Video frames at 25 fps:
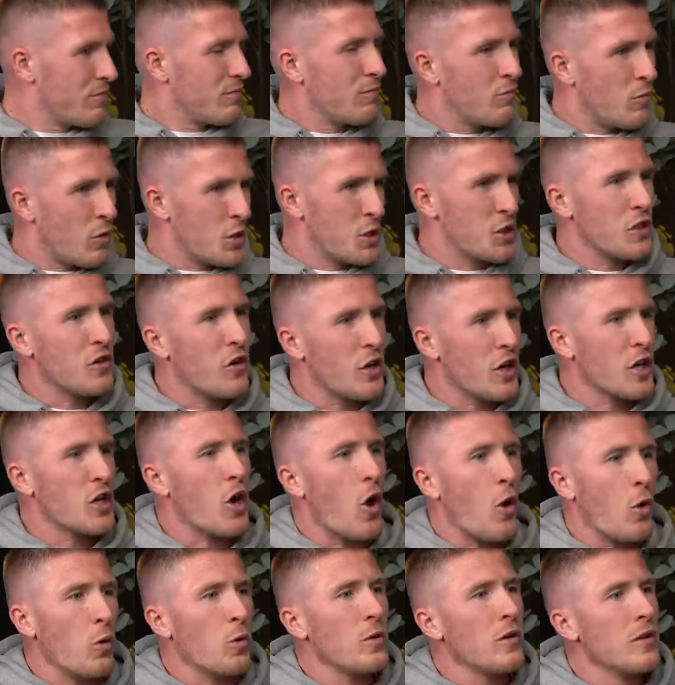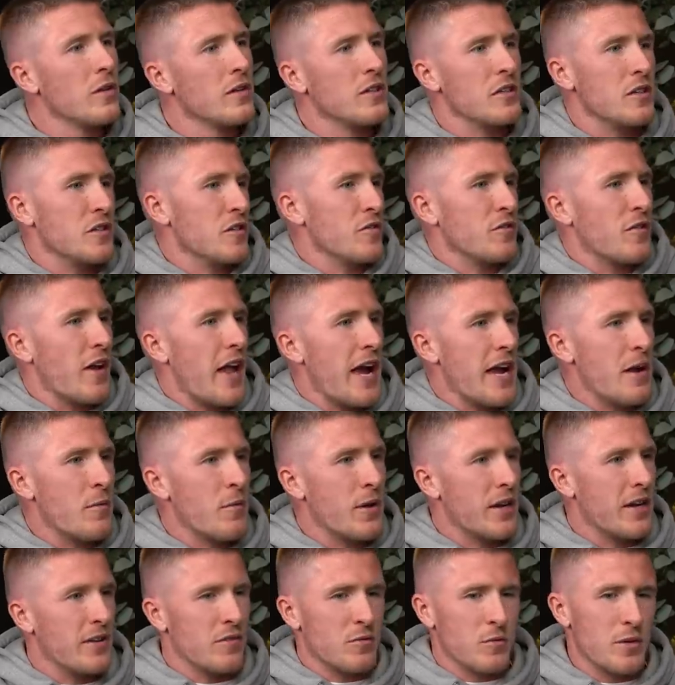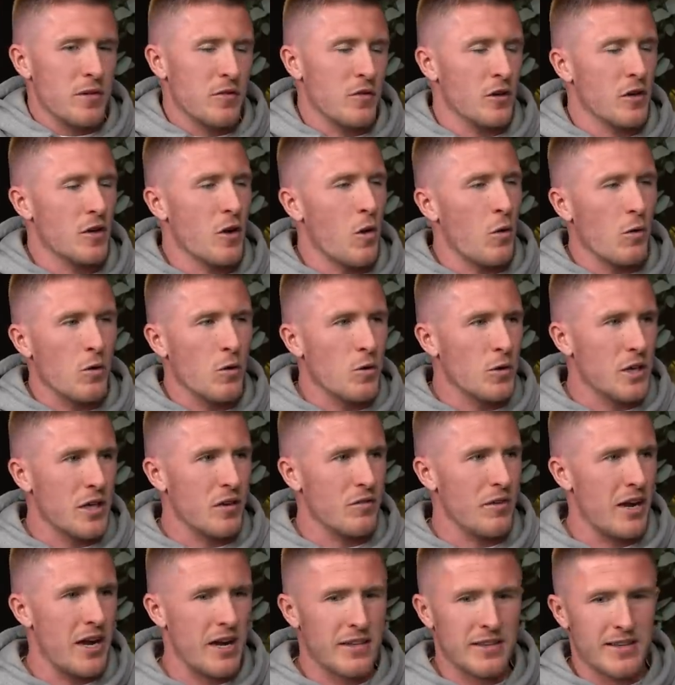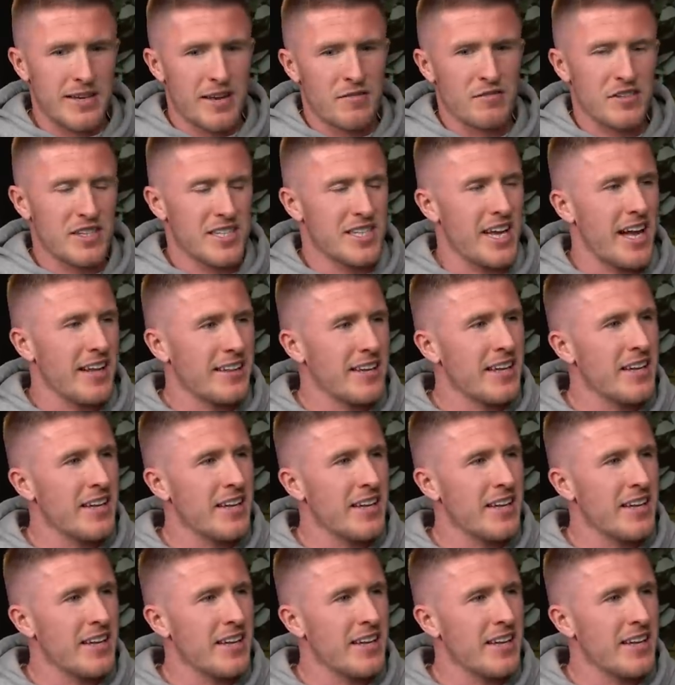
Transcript: Once you've got a goal, you're flying with us. We've got a goal all year round every Saturday,